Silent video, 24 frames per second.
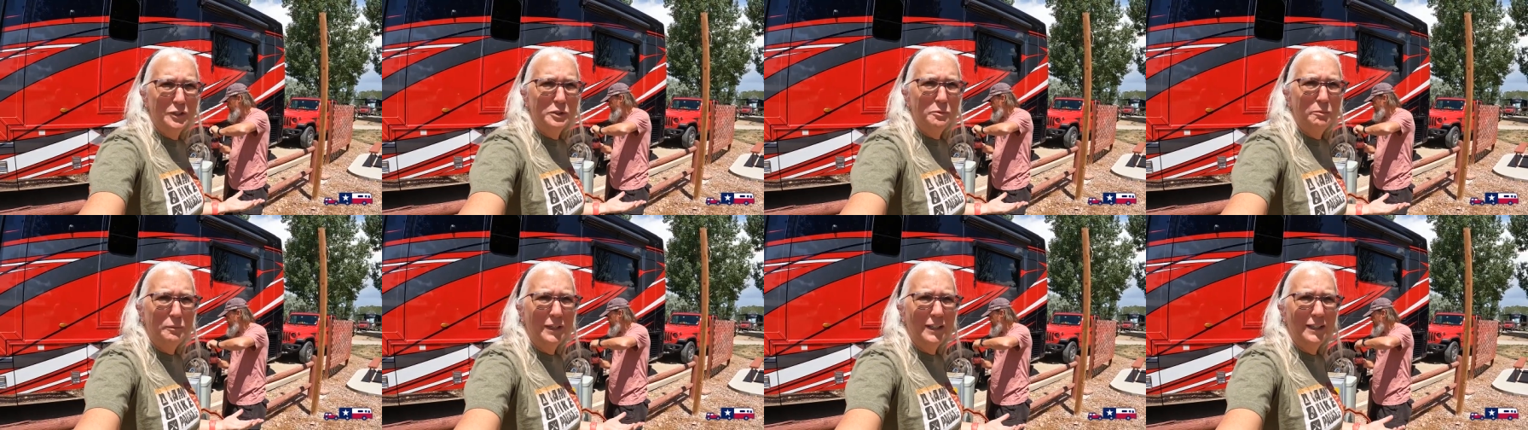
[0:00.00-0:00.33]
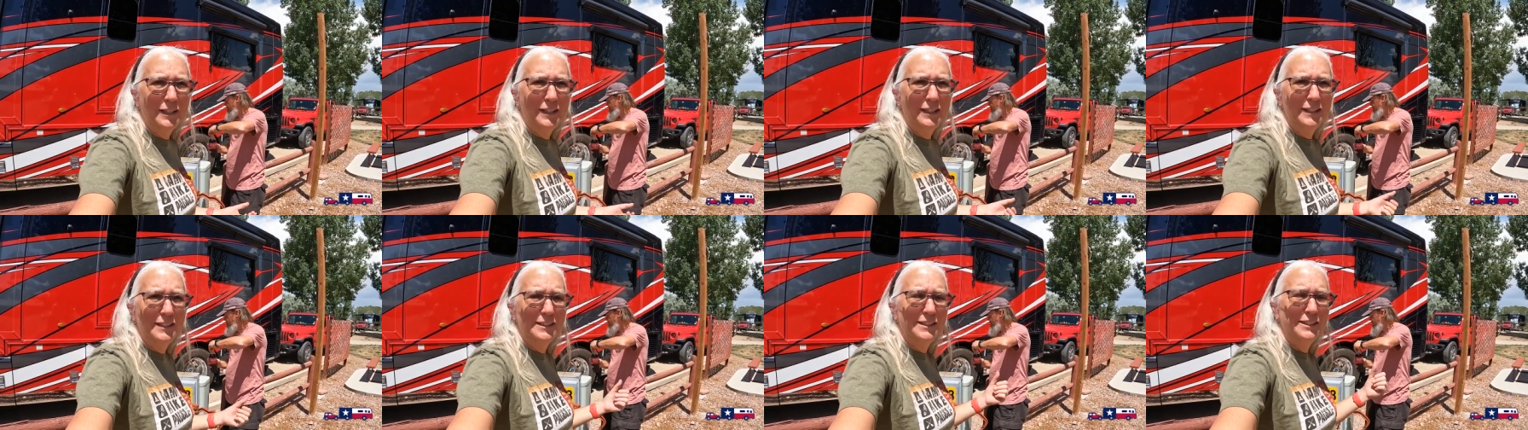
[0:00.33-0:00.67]
is
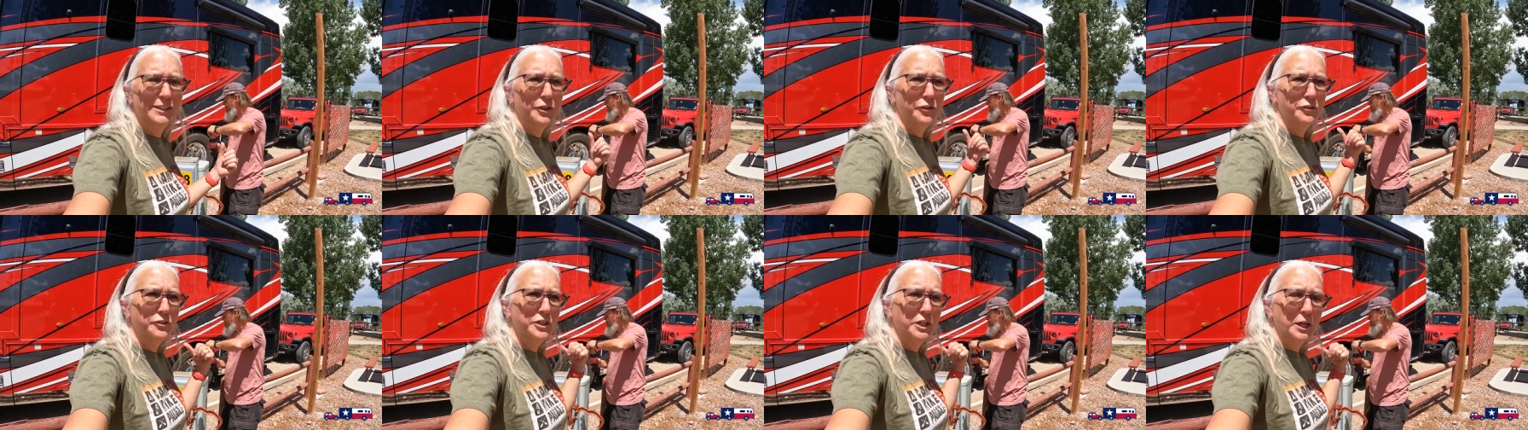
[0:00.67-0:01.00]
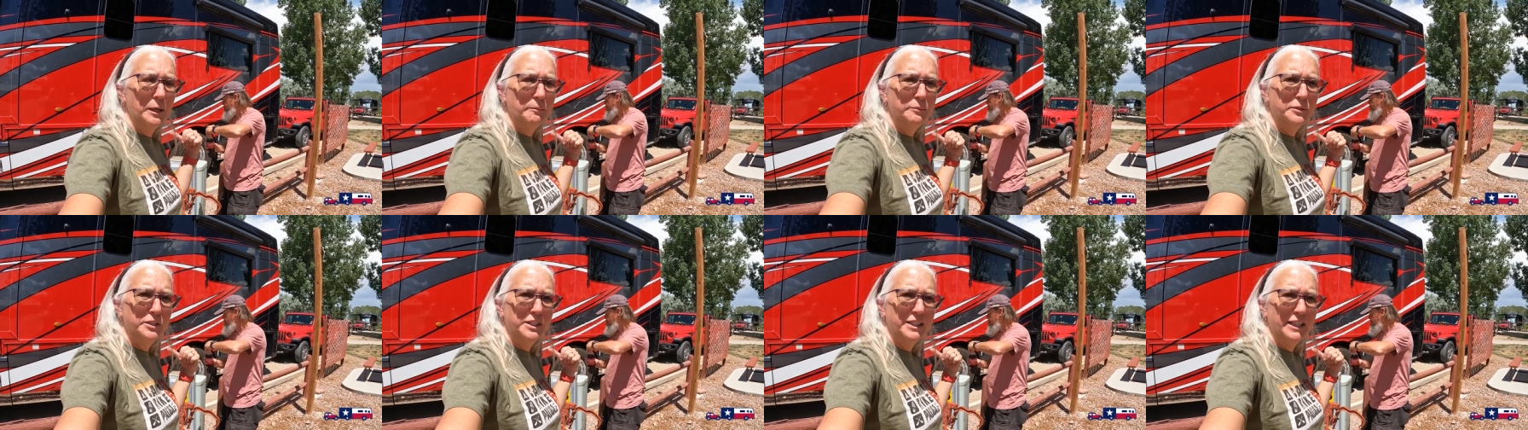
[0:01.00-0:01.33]
because their
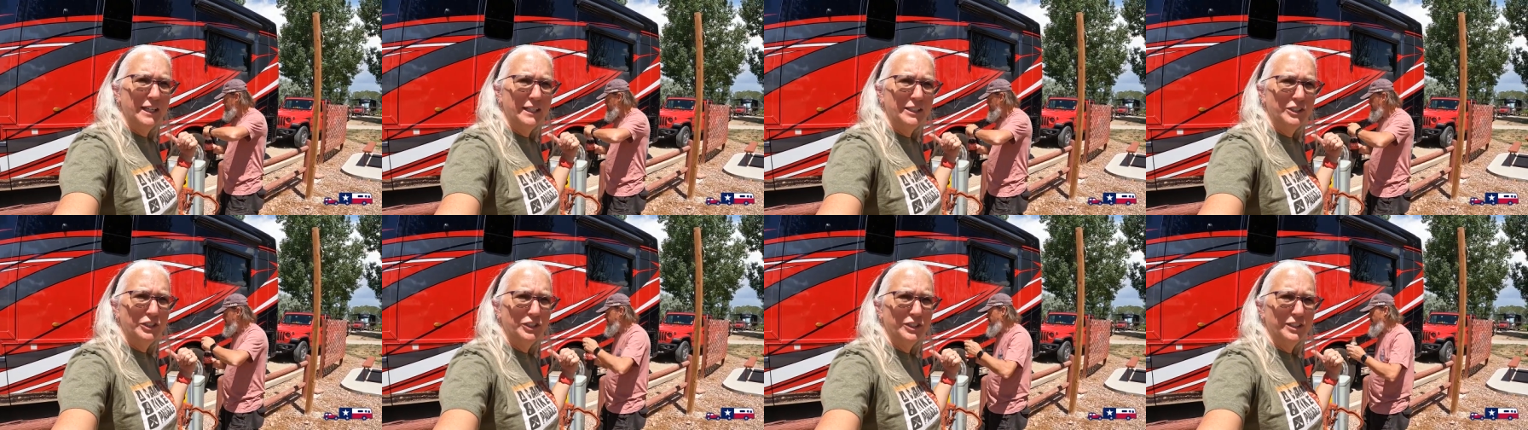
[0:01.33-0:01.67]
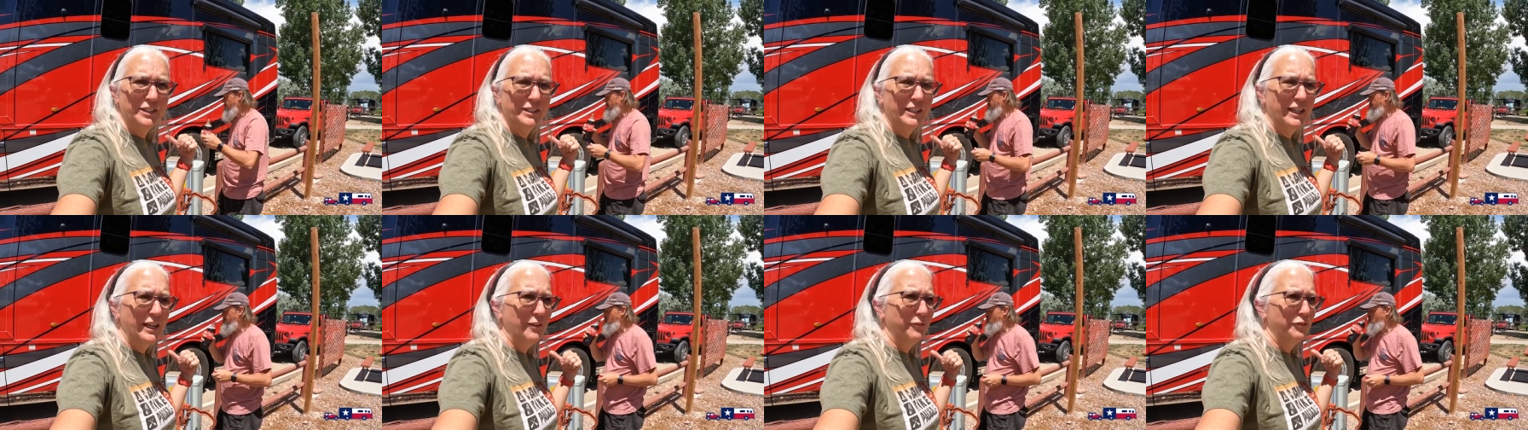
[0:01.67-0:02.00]
dump
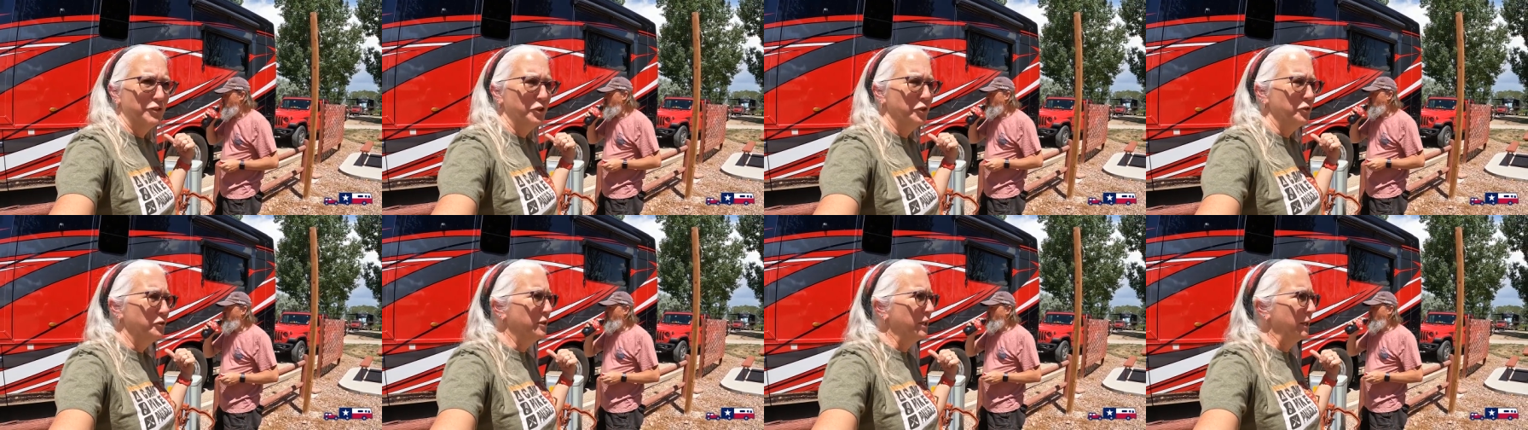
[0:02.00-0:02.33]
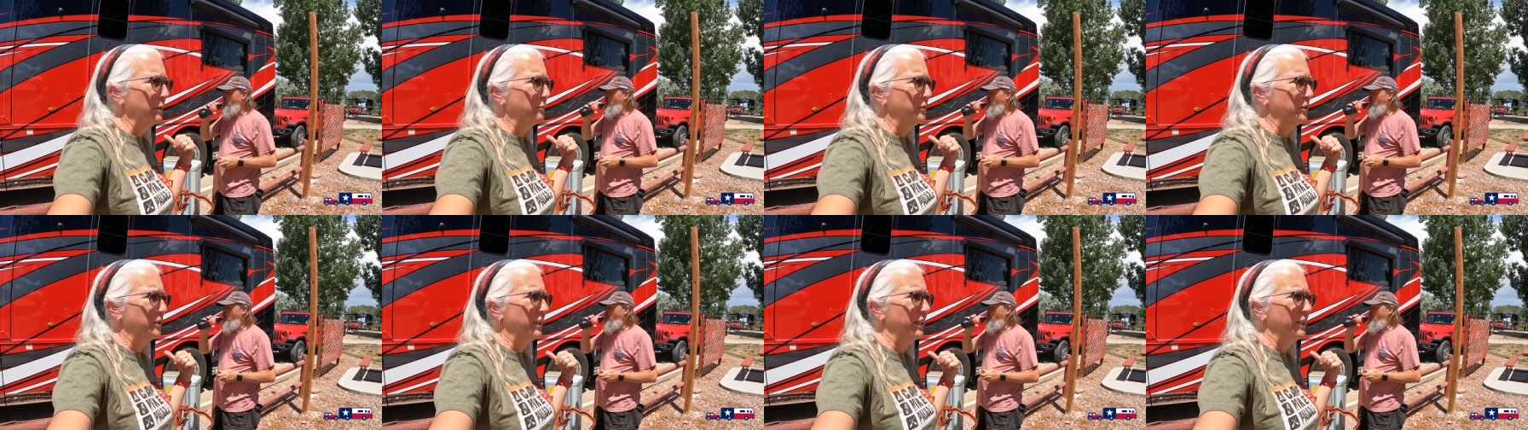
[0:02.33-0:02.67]
station, they have two
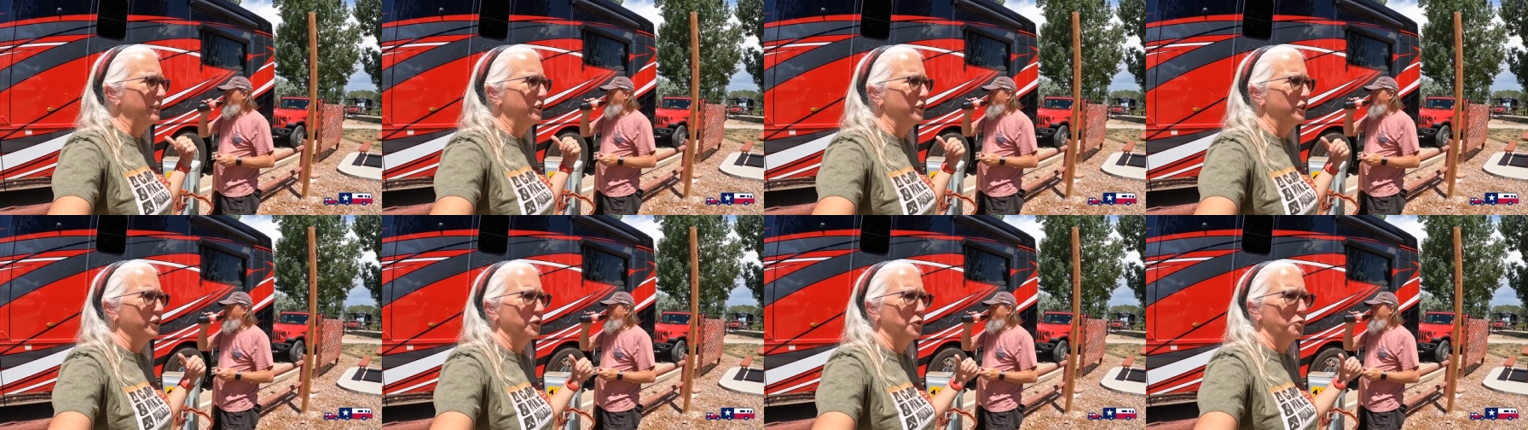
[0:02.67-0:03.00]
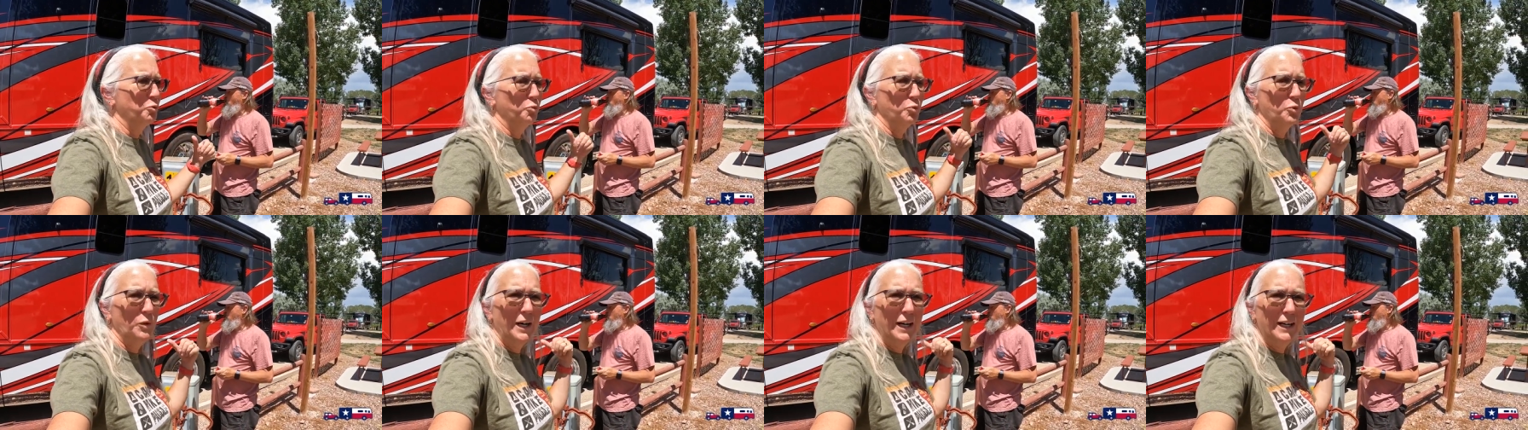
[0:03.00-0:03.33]
dump
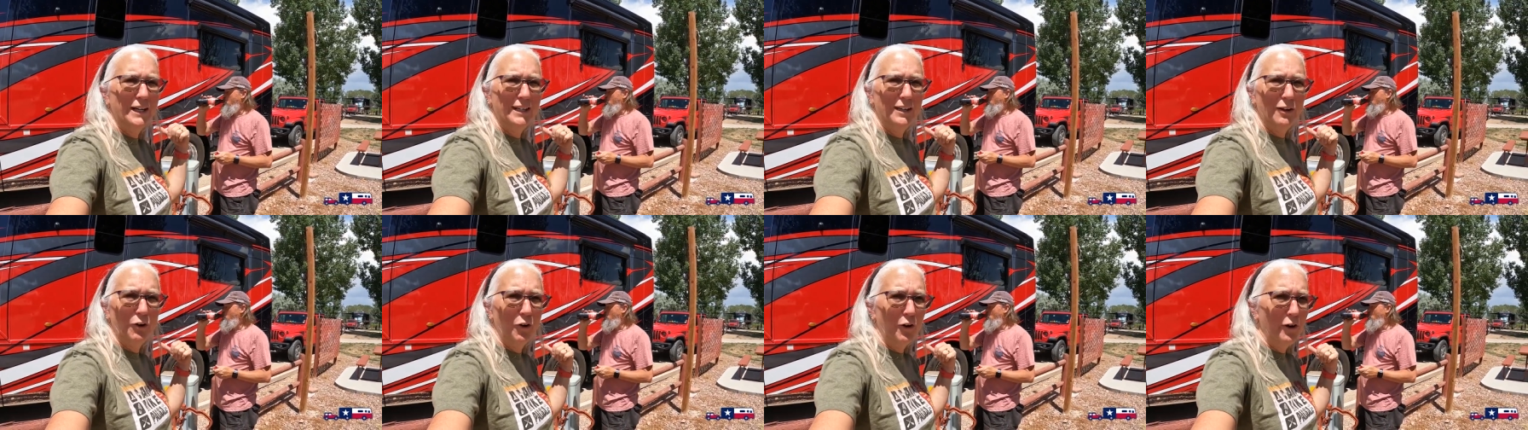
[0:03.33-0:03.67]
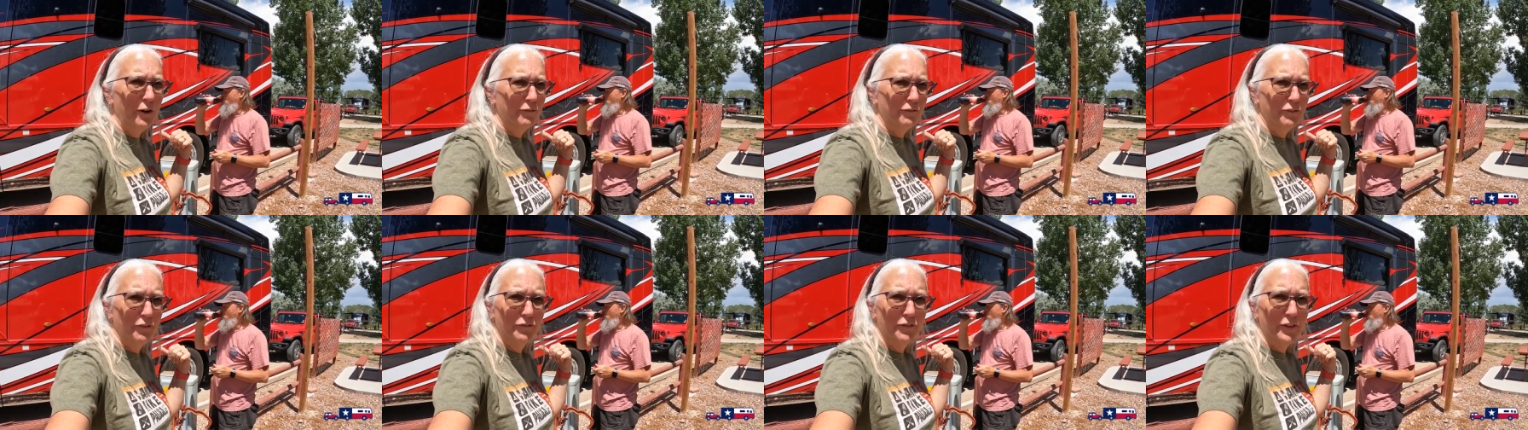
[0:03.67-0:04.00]
stations right
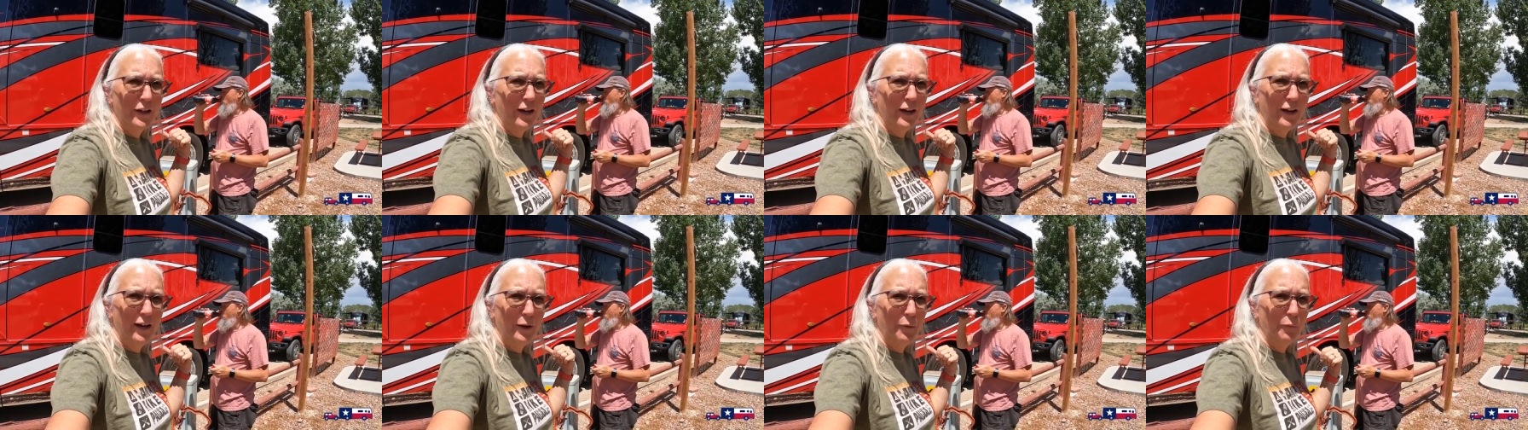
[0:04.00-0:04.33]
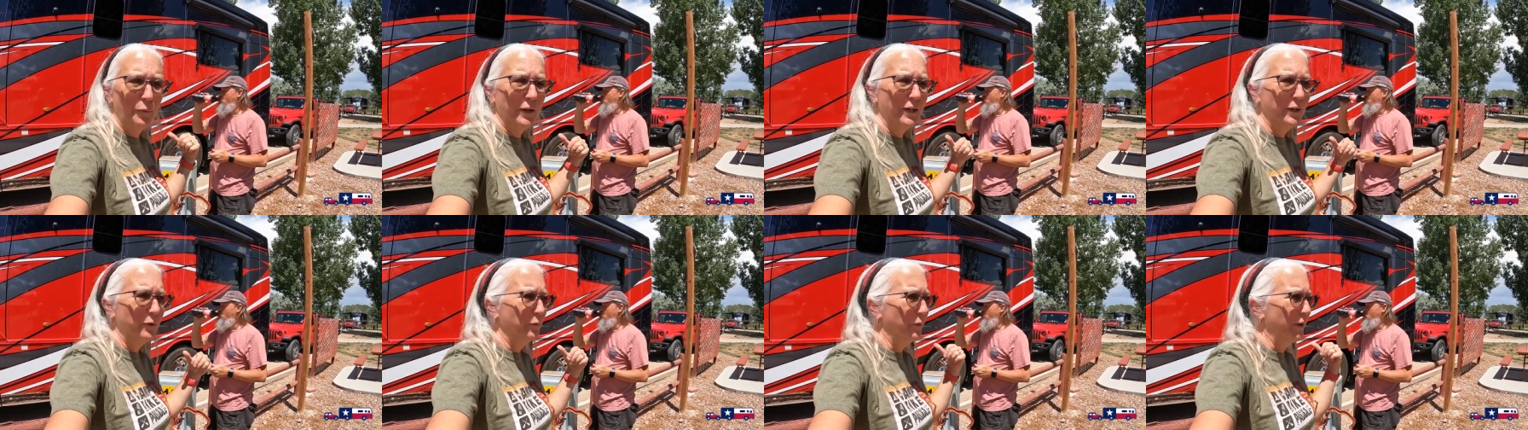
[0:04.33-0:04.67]
off of the highway,